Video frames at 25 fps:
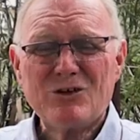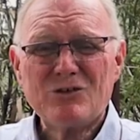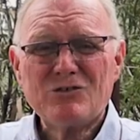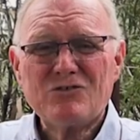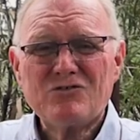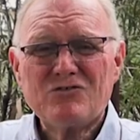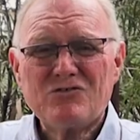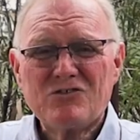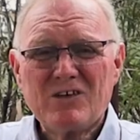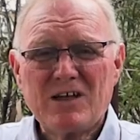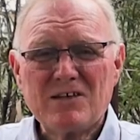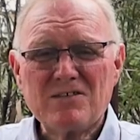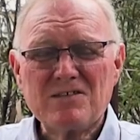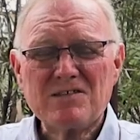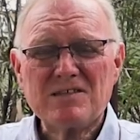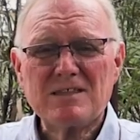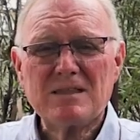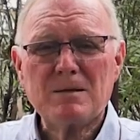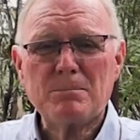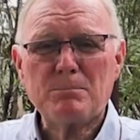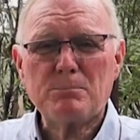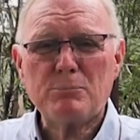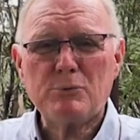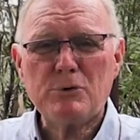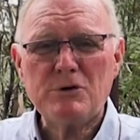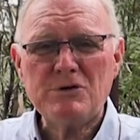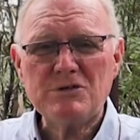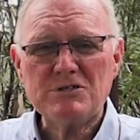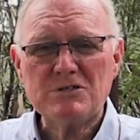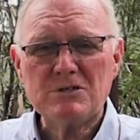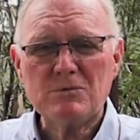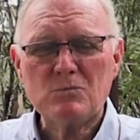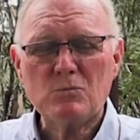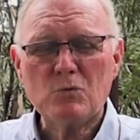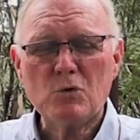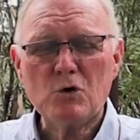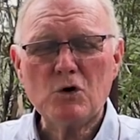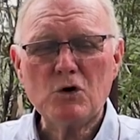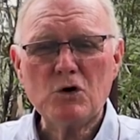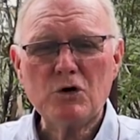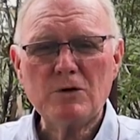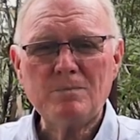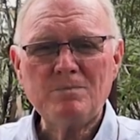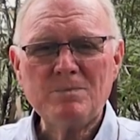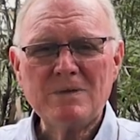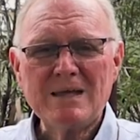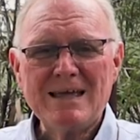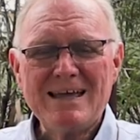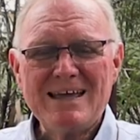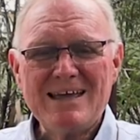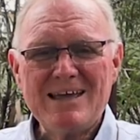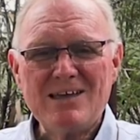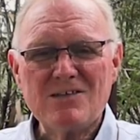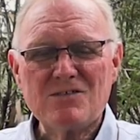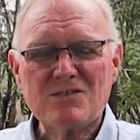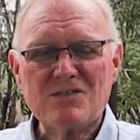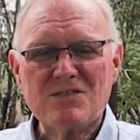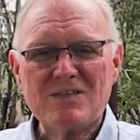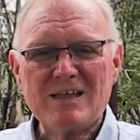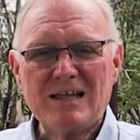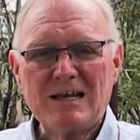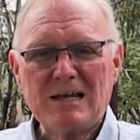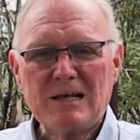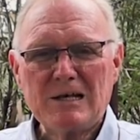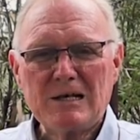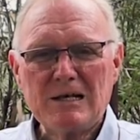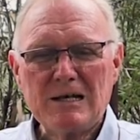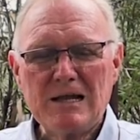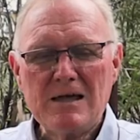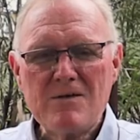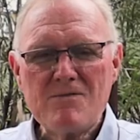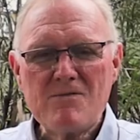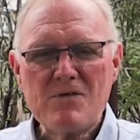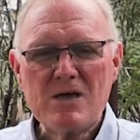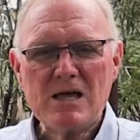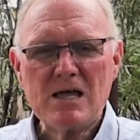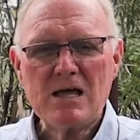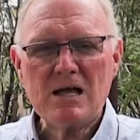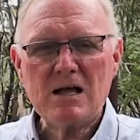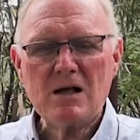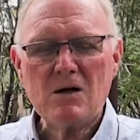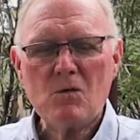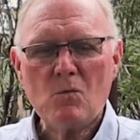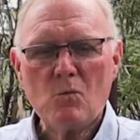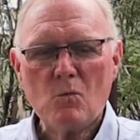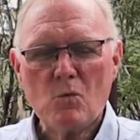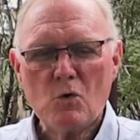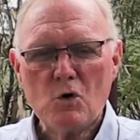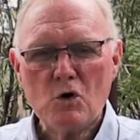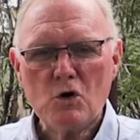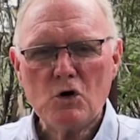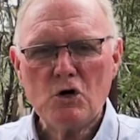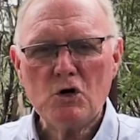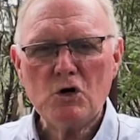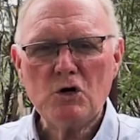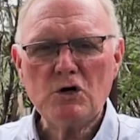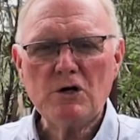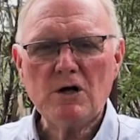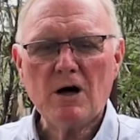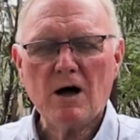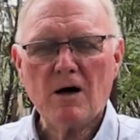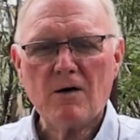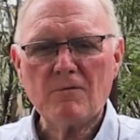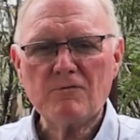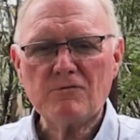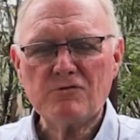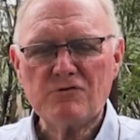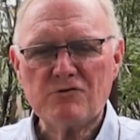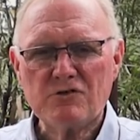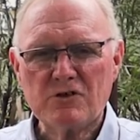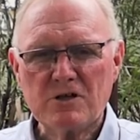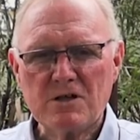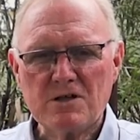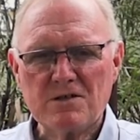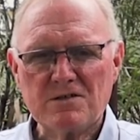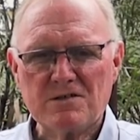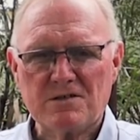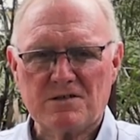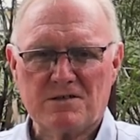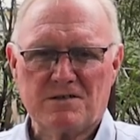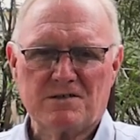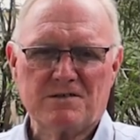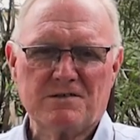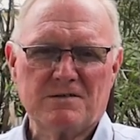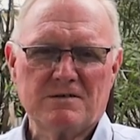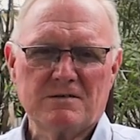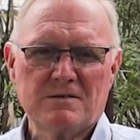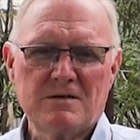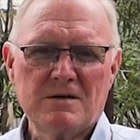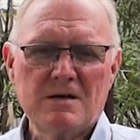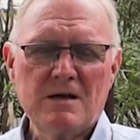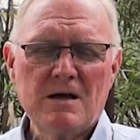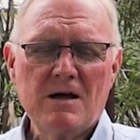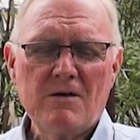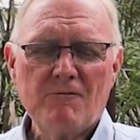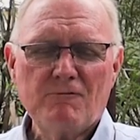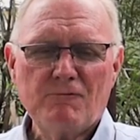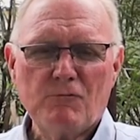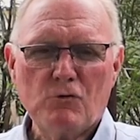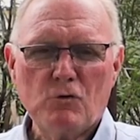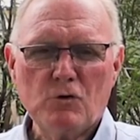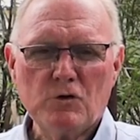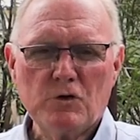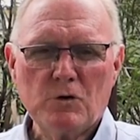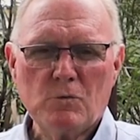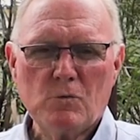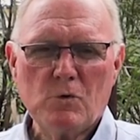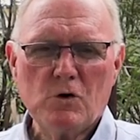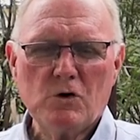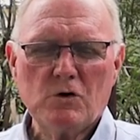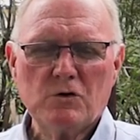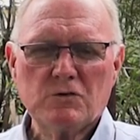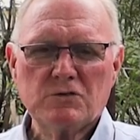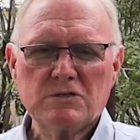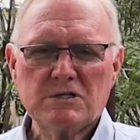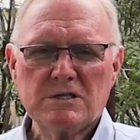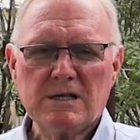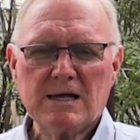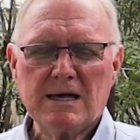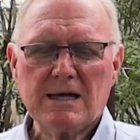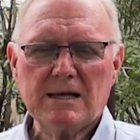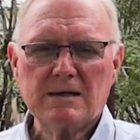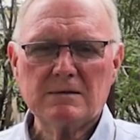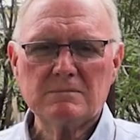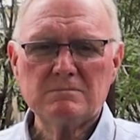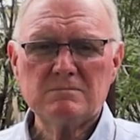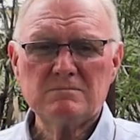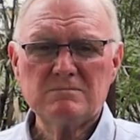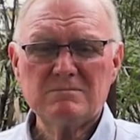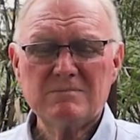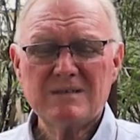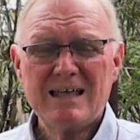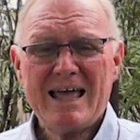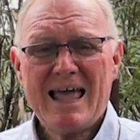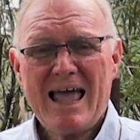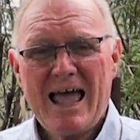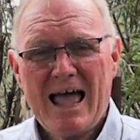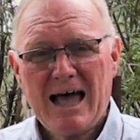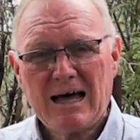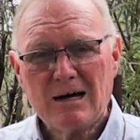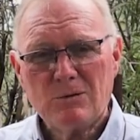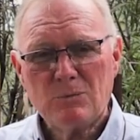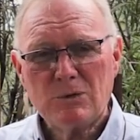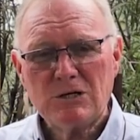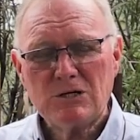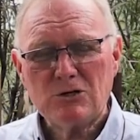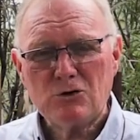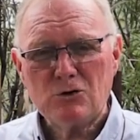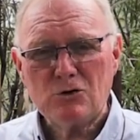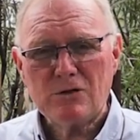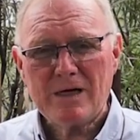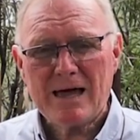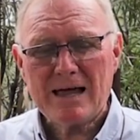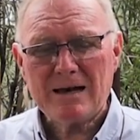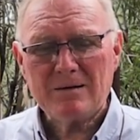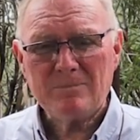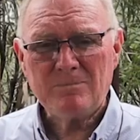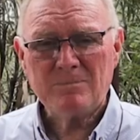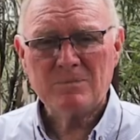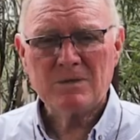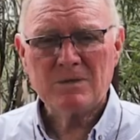not just the printed Word, it's the living Word of Jesus for the world today. How do we do that?